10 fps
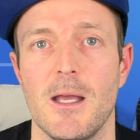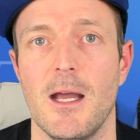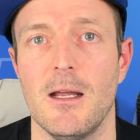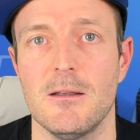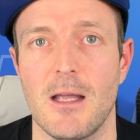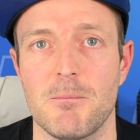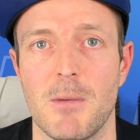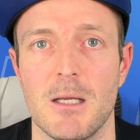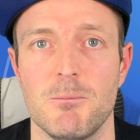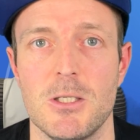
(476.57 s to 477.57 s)
and that
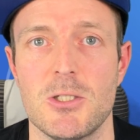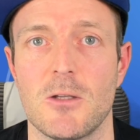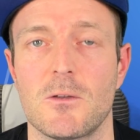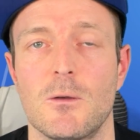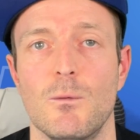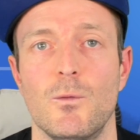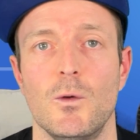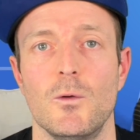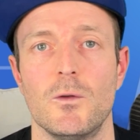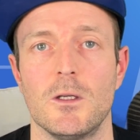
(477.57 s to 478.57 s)
might be just
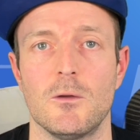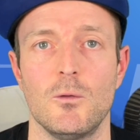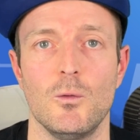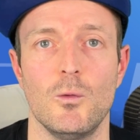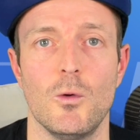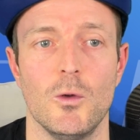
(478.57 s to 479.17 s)
confusing to